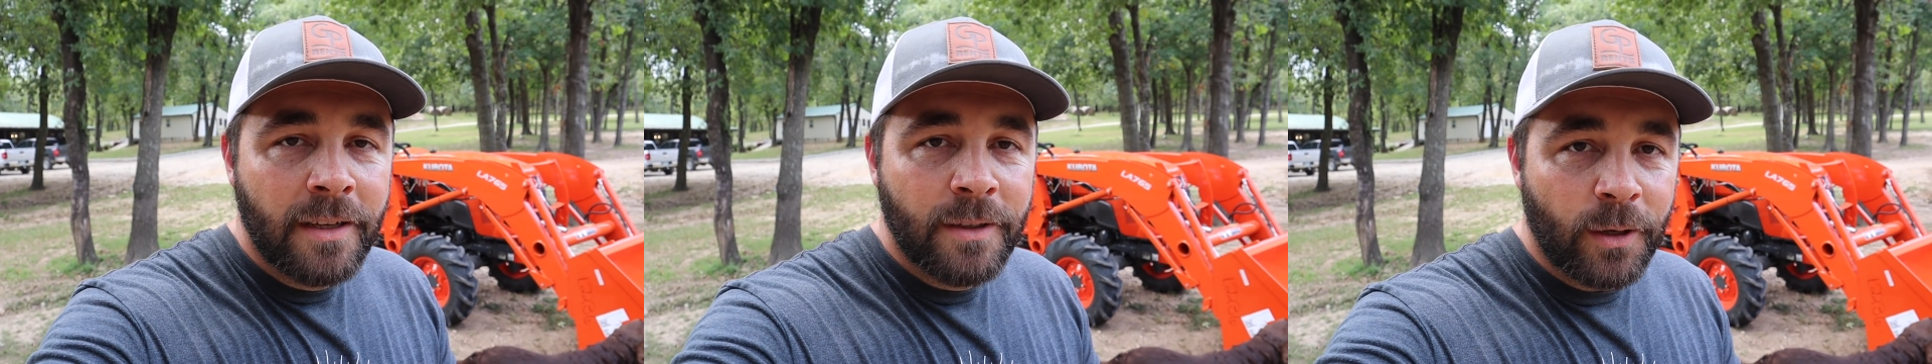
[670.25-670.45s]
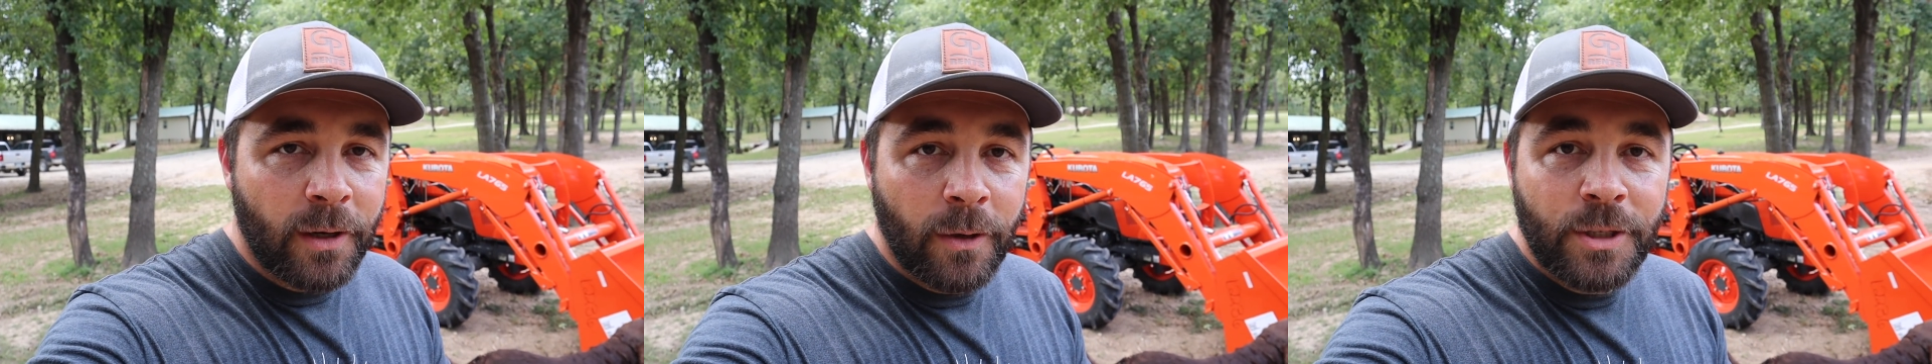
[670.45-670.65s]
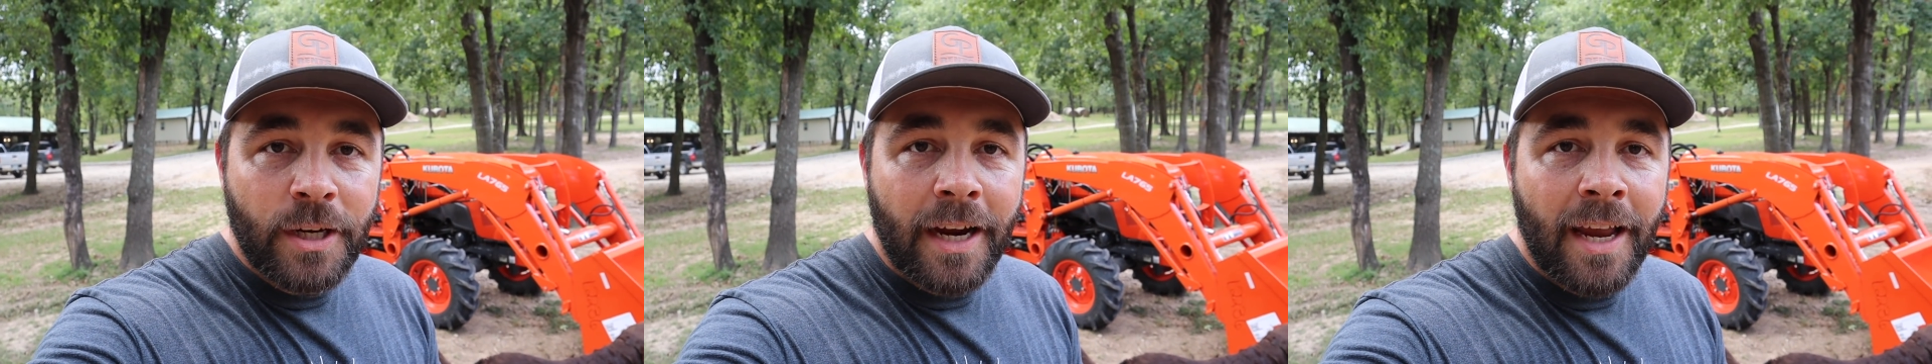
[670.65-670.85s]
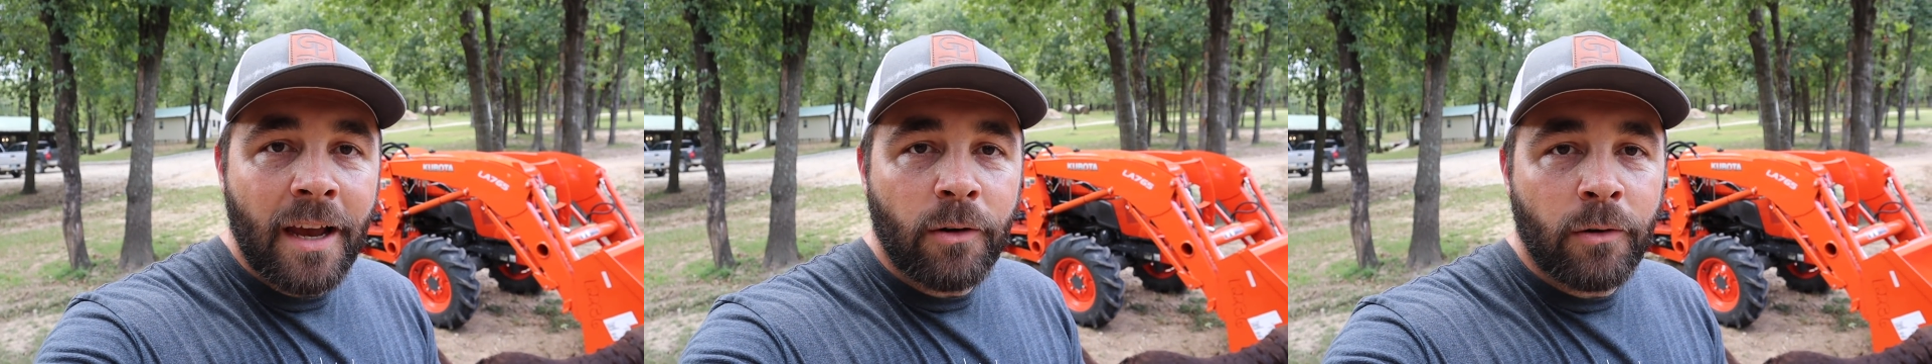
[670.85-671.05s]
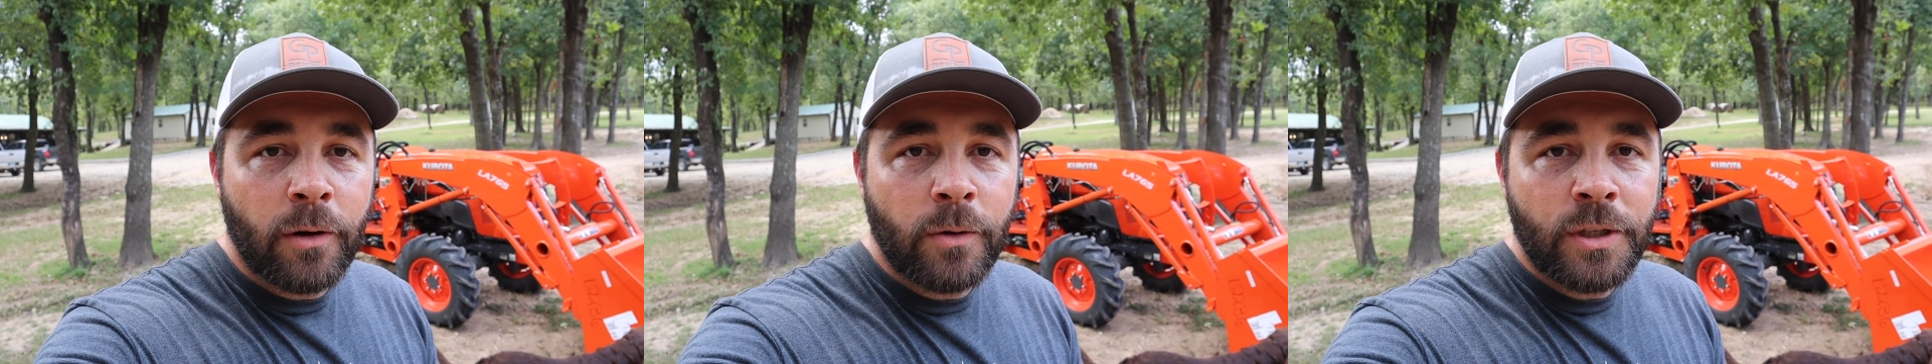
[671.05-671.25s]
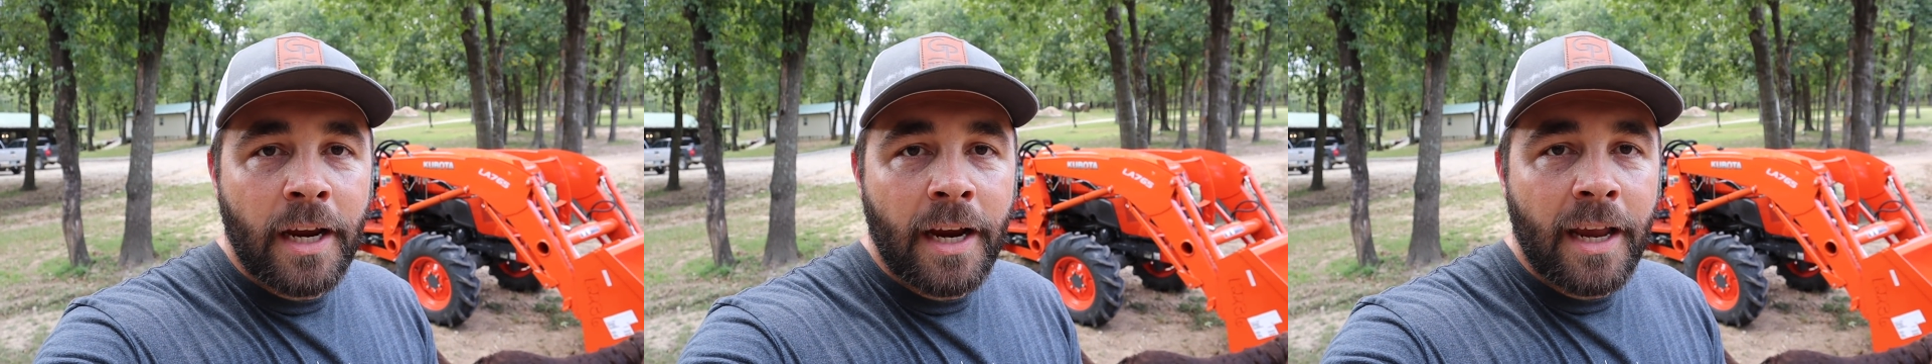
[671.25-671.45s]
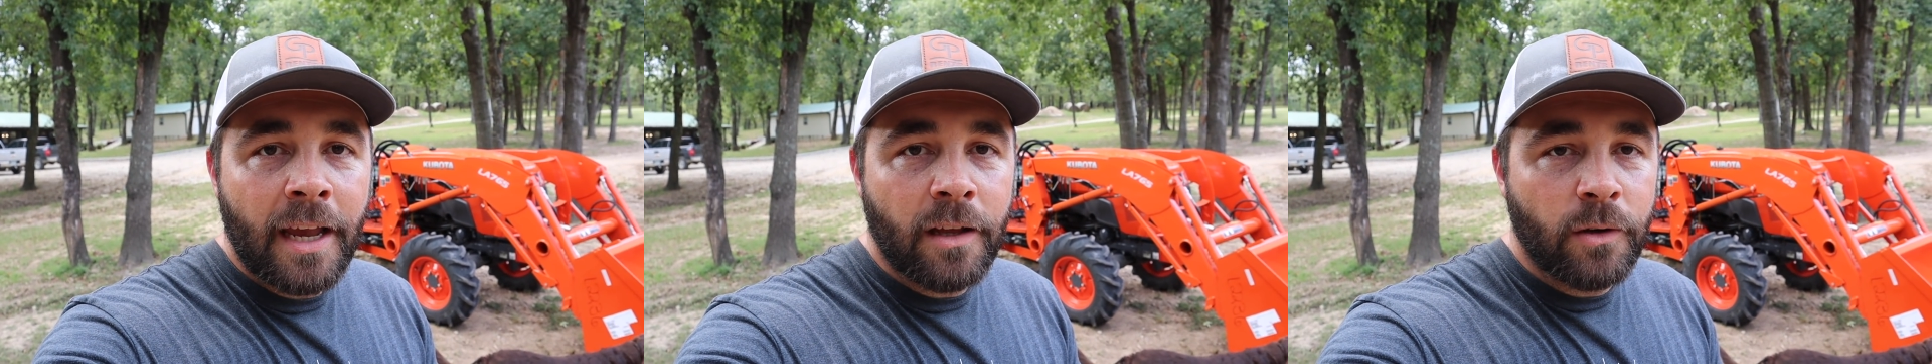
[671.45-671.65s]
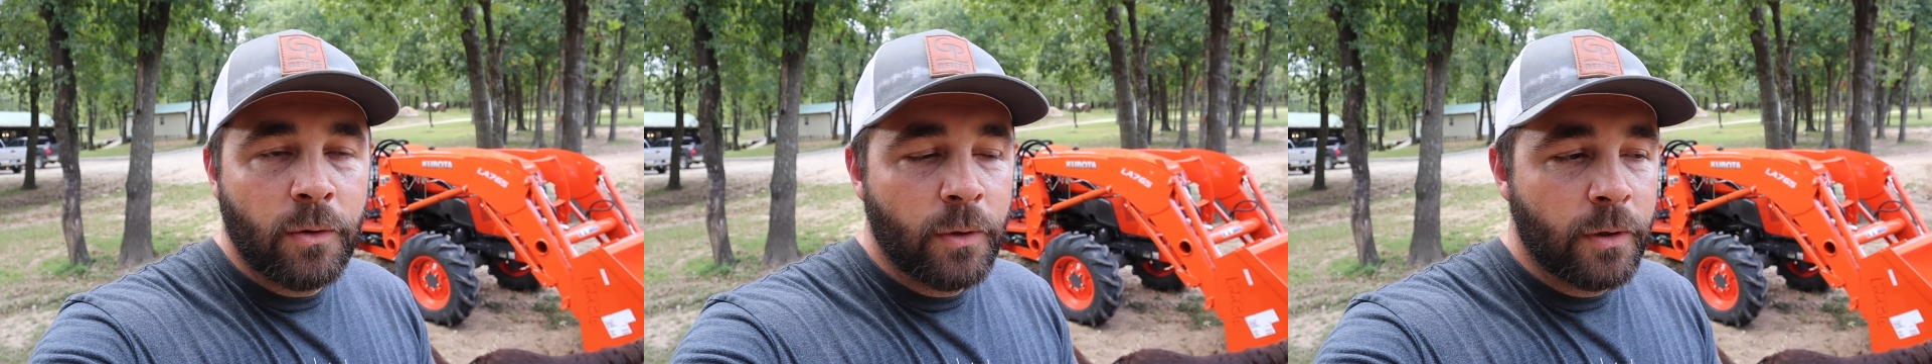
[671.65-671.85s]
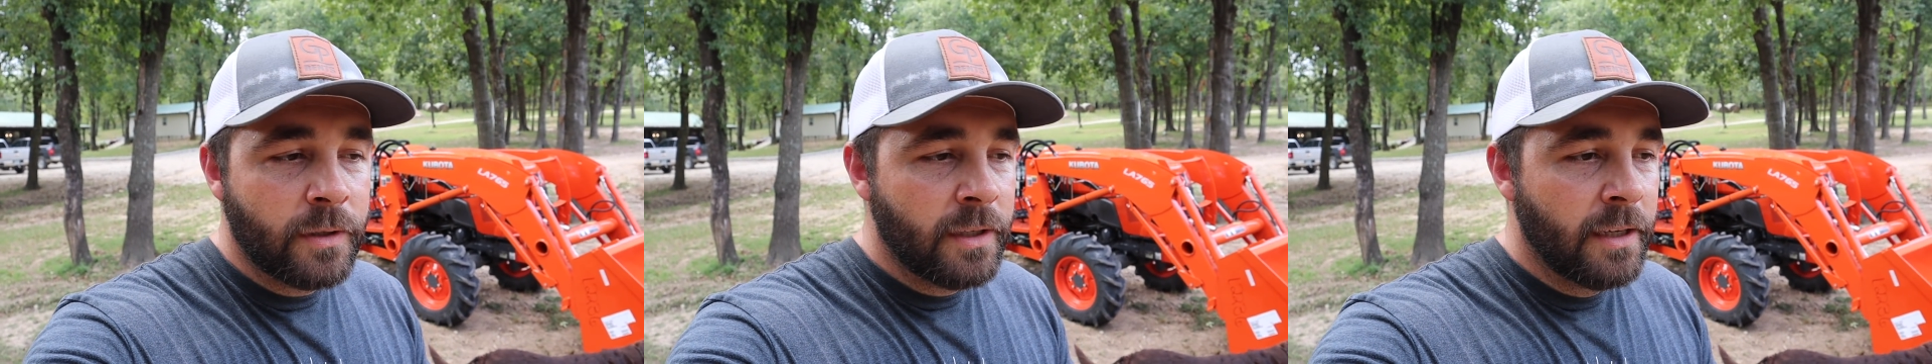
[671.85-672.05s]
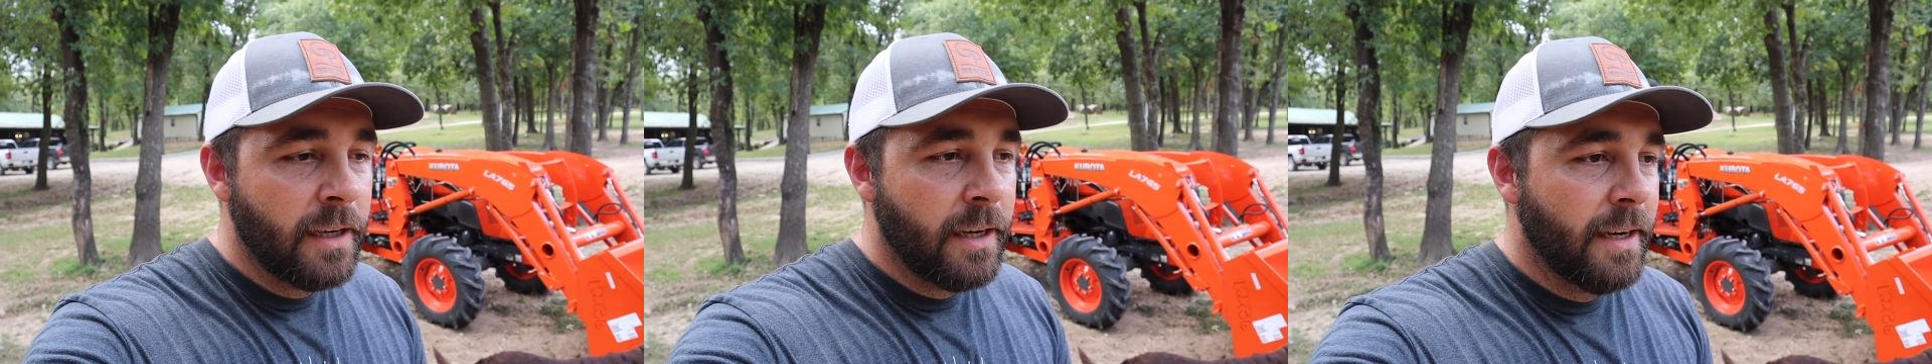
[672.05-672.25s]
So go check out Grow Jack
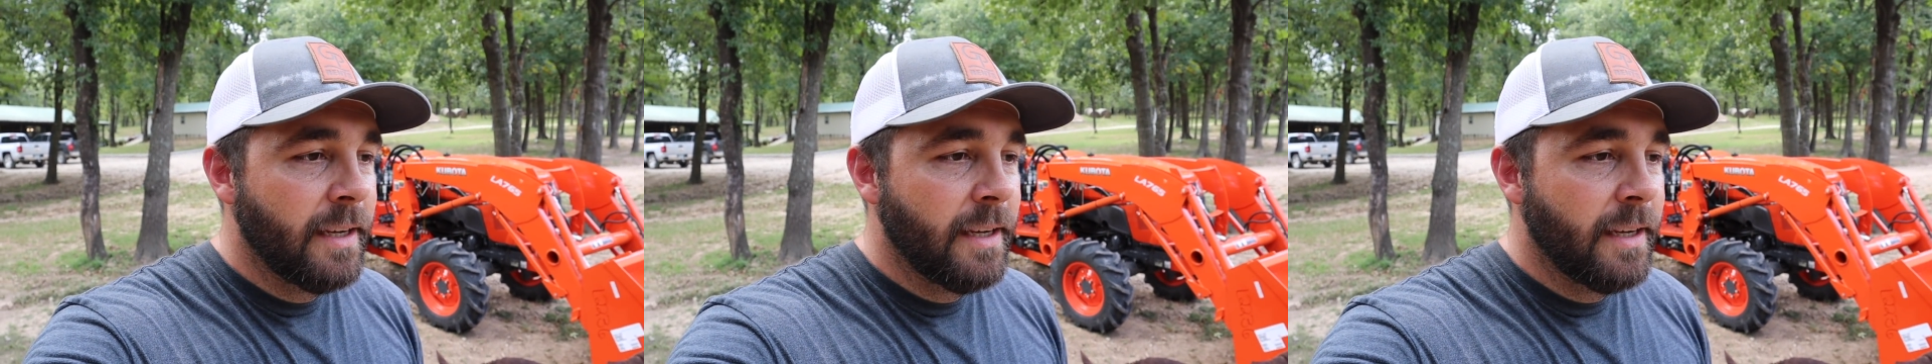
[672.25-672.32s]
Outdoors